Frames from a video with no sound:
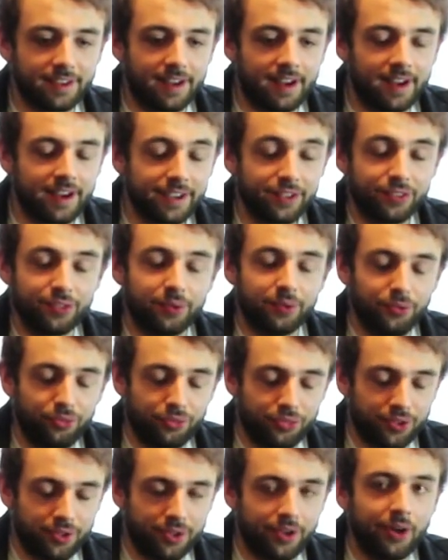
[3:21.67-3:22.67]
I
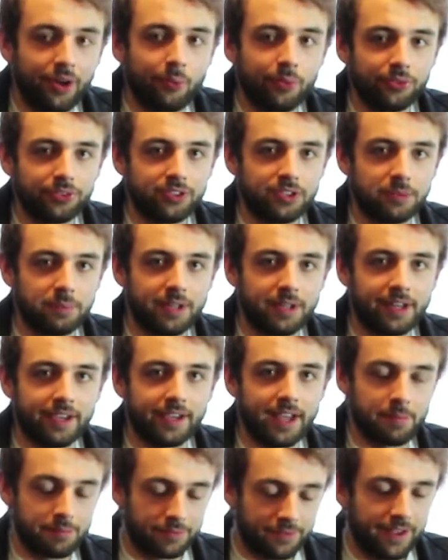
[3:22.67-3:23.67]
thought that I wanted to be
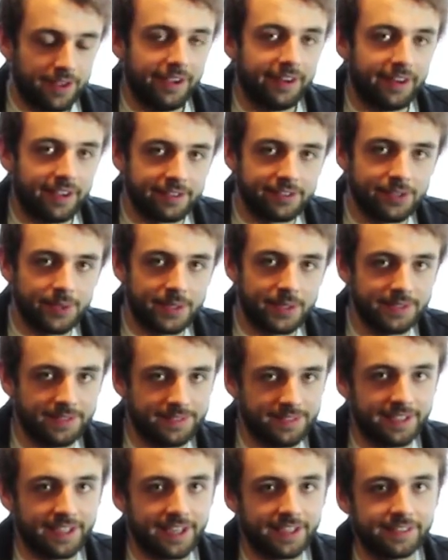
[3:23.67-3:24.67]
like, I'm fine, I can do
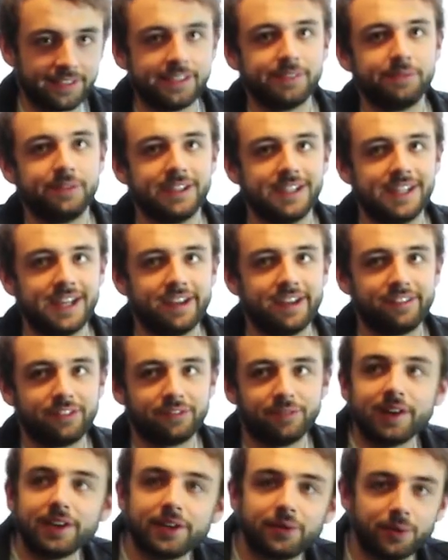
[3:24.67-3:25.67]
anything, and then I realised
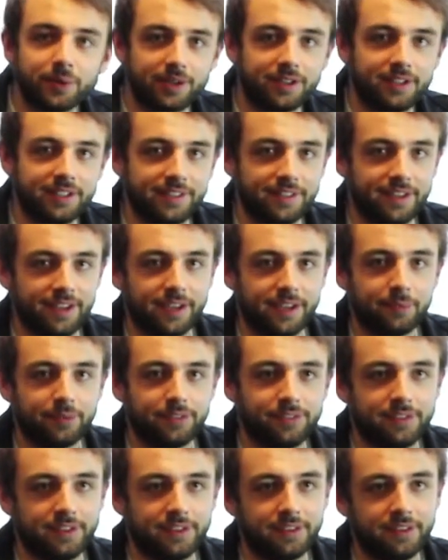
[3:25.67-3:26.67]
very quickly that I
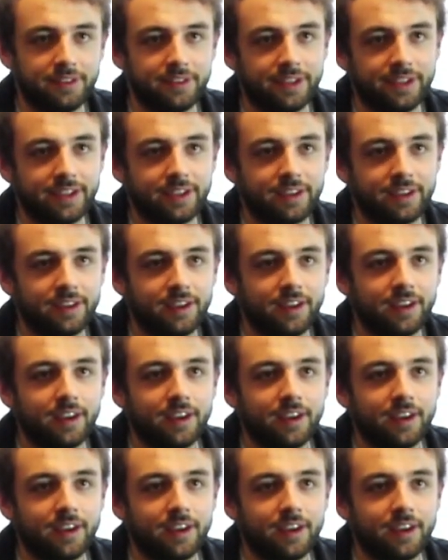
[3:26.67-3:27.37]
was still like